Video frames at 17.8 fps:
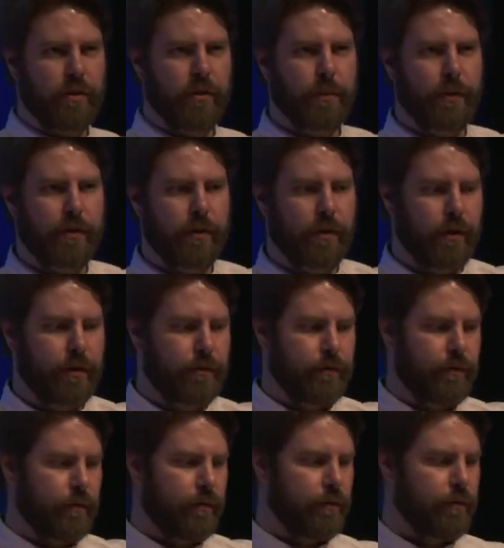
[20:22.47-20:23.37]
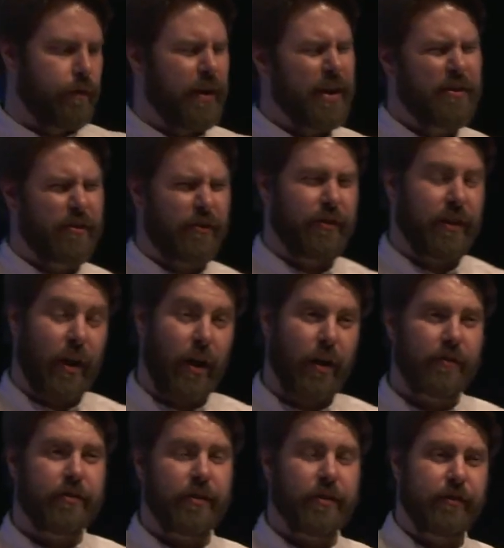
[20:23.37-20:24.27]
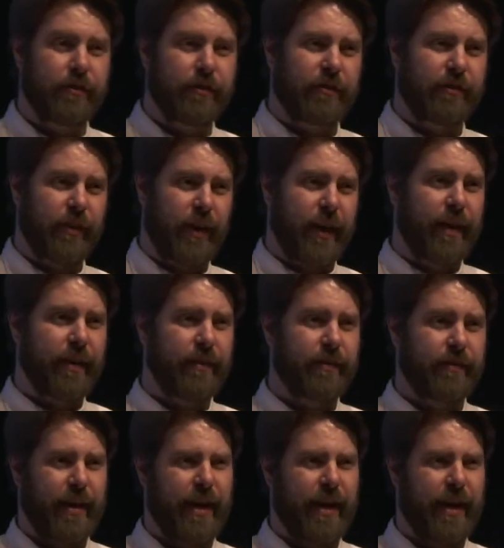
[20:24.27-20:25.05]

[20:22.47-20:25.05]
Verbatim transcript: with a lot of very interesting artists and